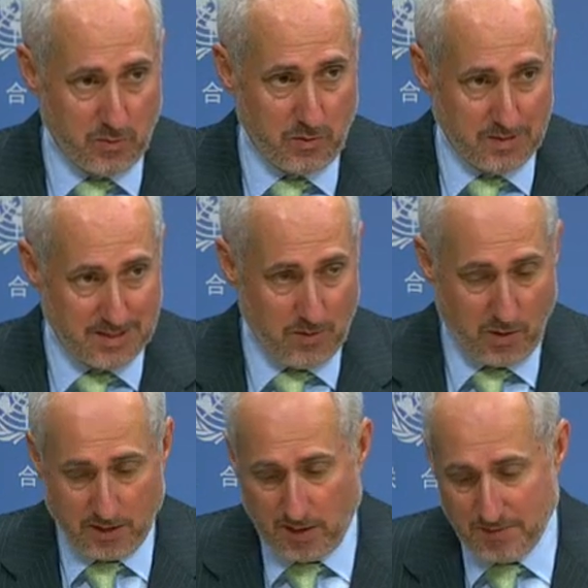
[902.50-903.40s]
we will see
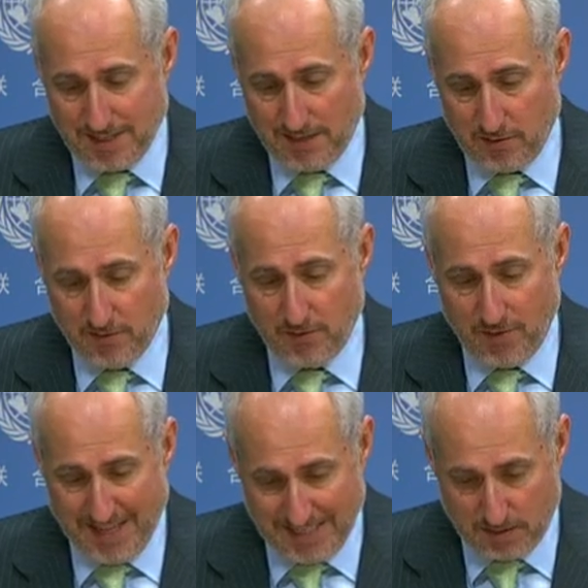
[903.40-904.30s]
what comes out of
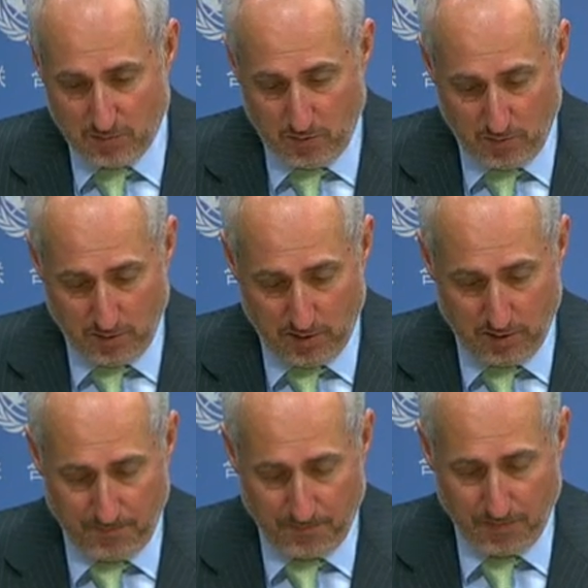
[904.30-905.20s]
that, but
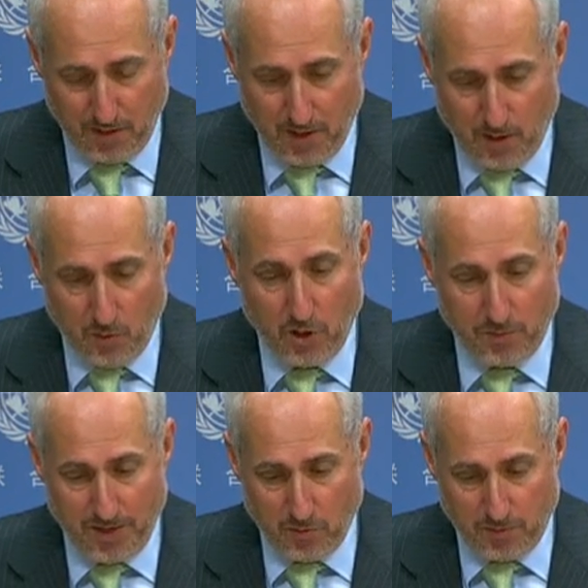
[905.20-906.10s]
um, we
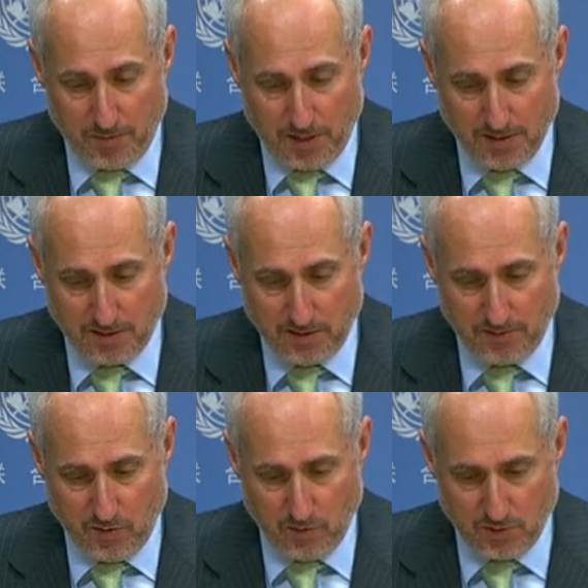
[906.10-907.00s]
hope that will be
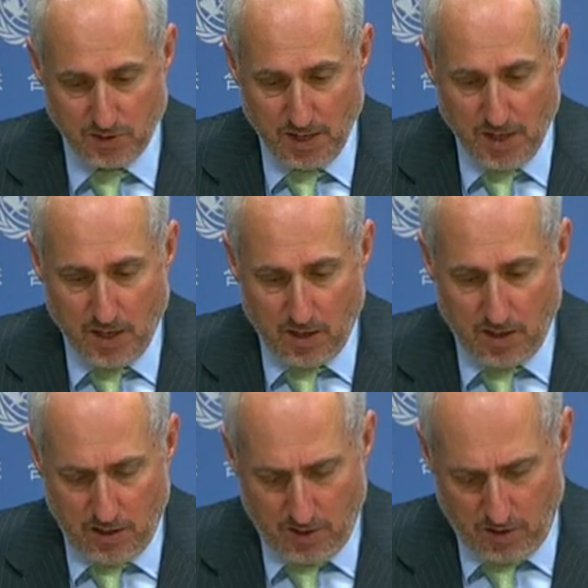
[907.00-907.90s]
positive news.
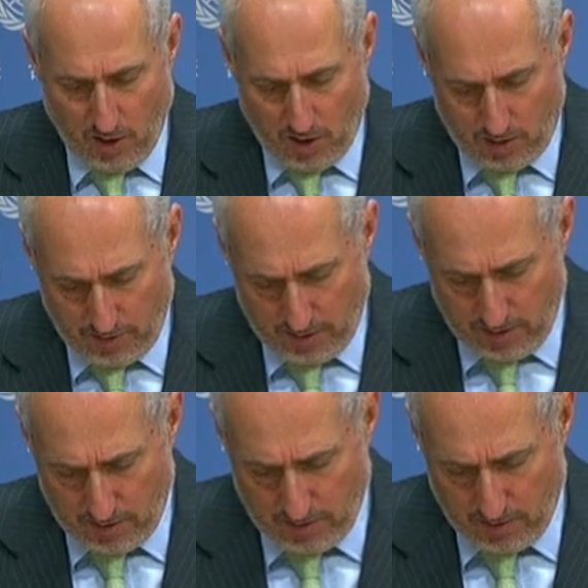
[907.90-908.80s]
Uh, on
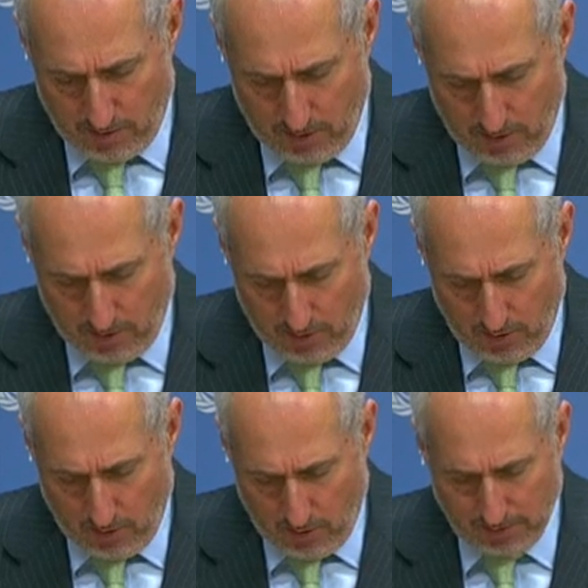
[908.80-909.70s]
uh,
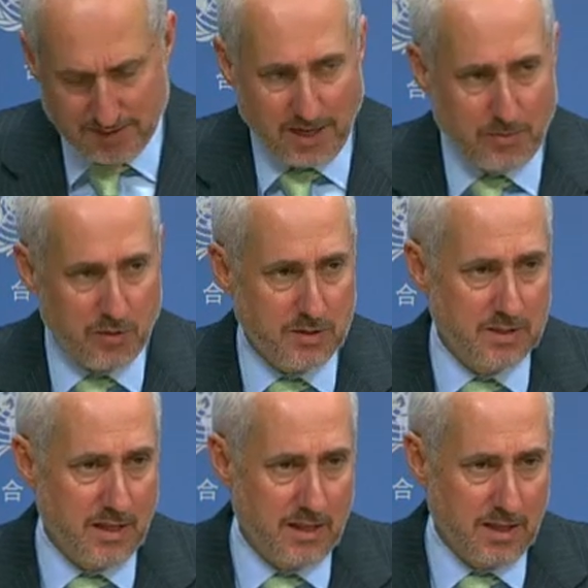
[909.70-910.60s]
on
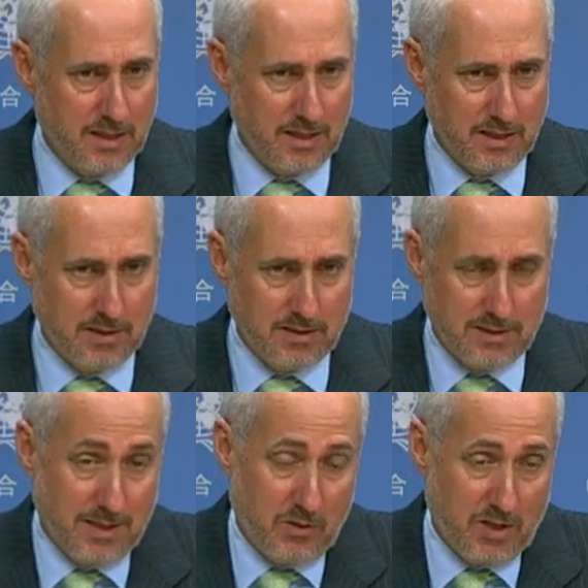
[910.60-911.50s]
Cyprus, I think
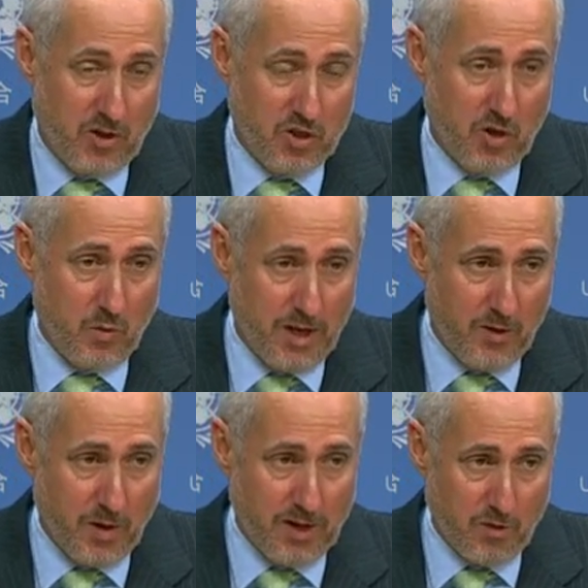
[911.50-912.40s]
the Secretary General
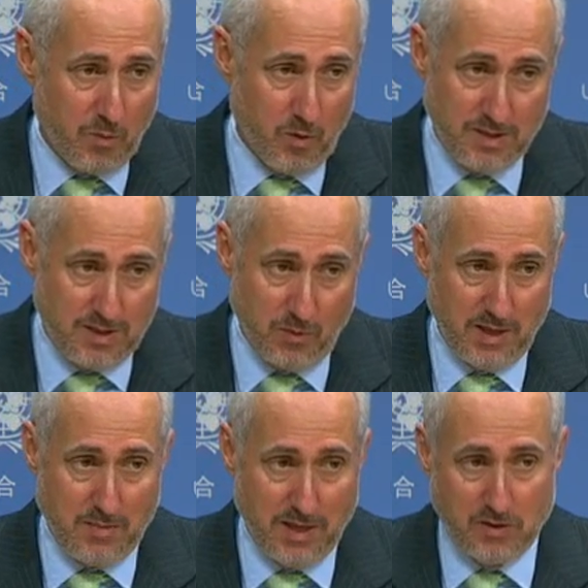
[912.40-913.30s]
reiterated the points he
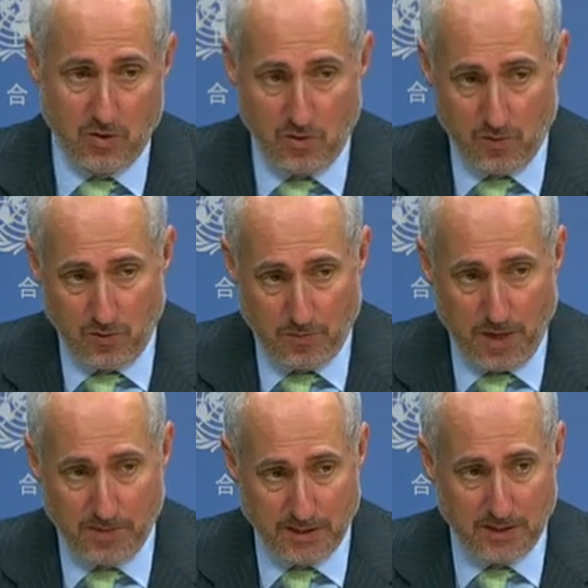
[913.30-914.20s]
really made to you
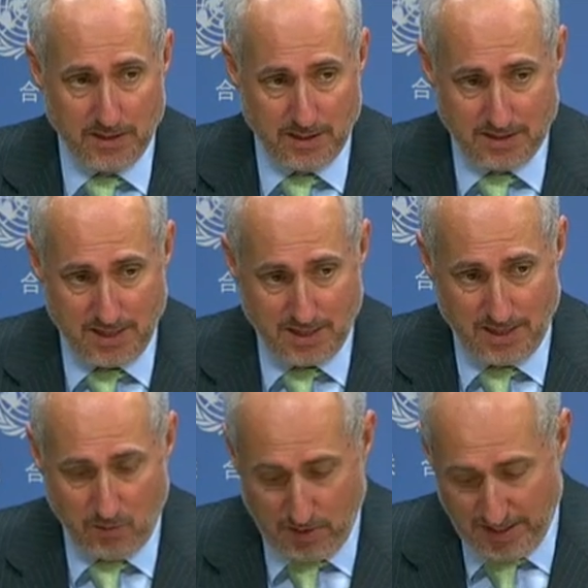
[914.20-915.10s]
publicly: is that
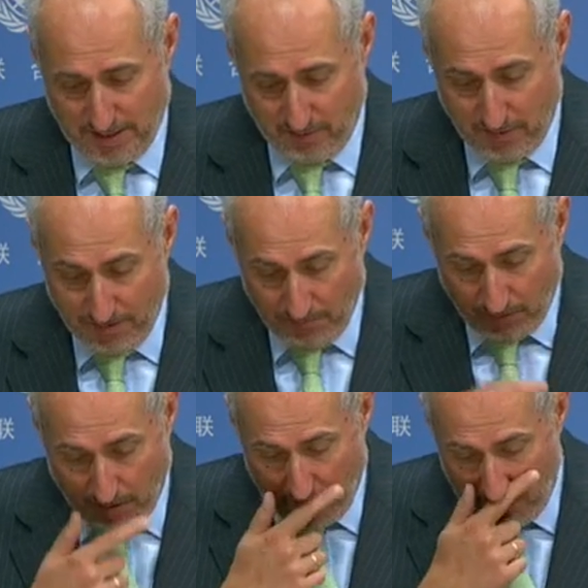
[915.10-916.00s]
he will have
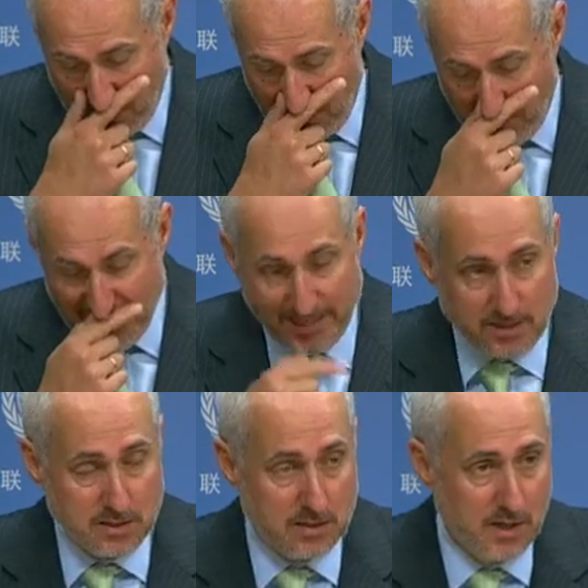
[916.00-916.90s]
uh,
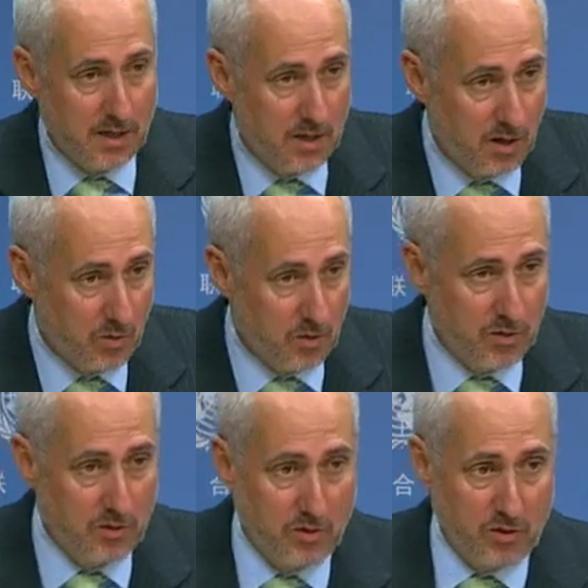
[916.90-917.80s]
meetings uh,
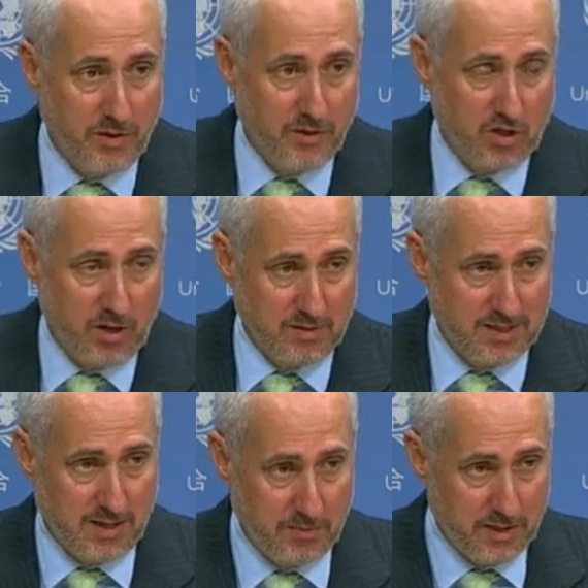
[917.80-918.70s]
during the General
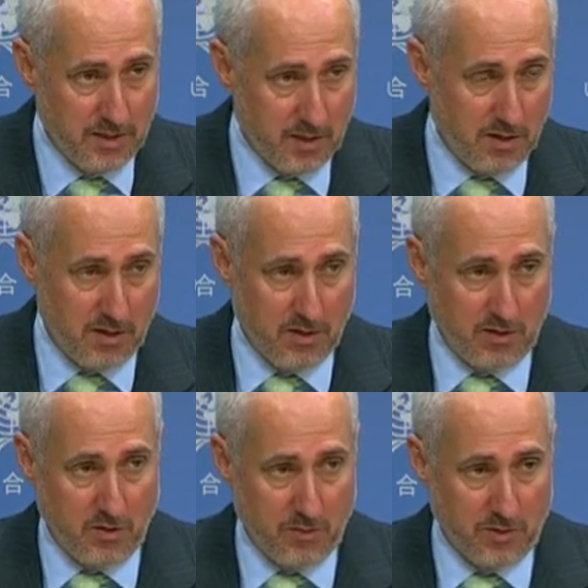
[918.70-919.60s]
Assembly,
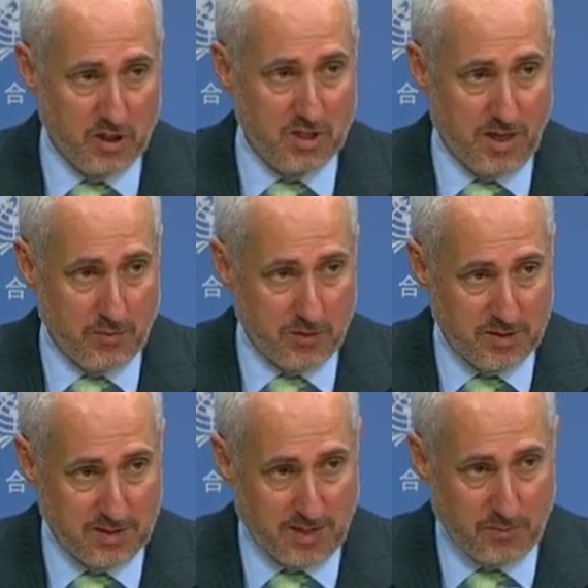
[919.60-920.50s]
uh, during which
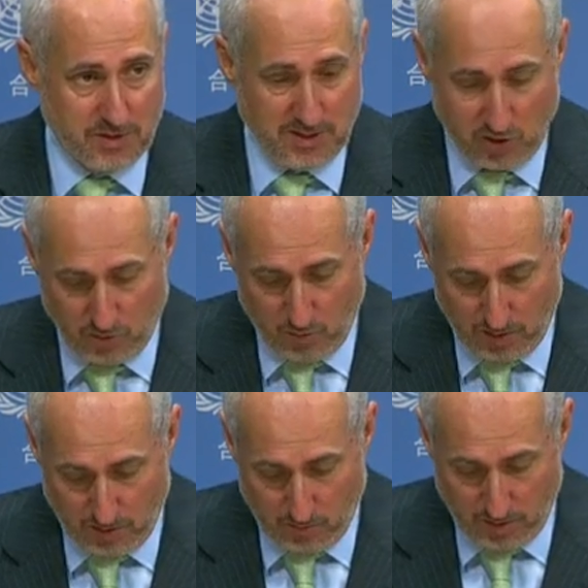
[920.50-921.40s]
Cyprus Cyprus issue
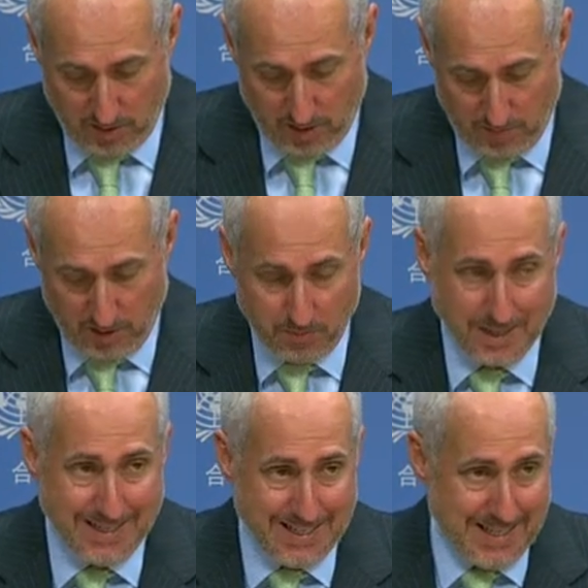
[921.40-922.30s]
will will come up.